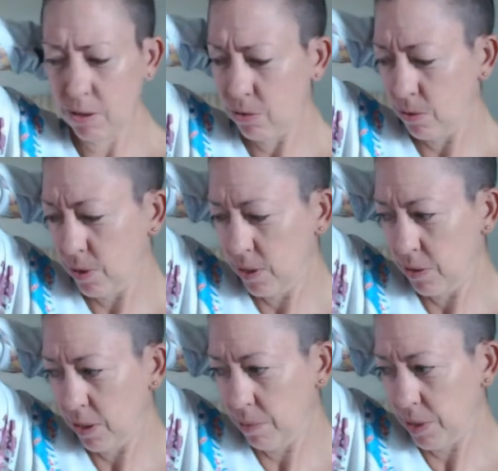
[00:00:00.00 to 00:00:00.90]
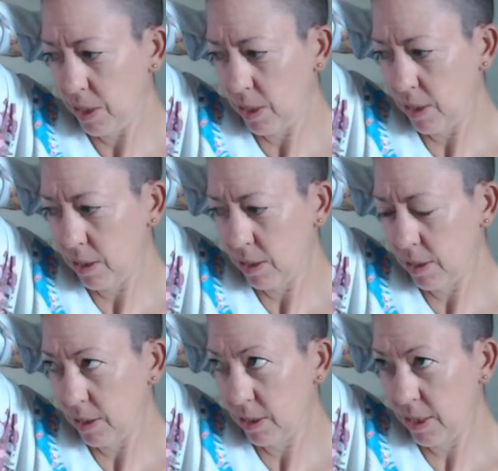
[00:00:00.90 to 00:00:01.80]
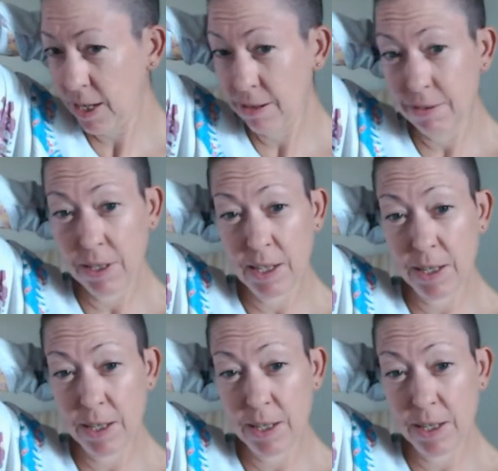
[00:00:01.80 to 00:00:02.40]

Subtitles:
Who did I meet there? Is it Sarah?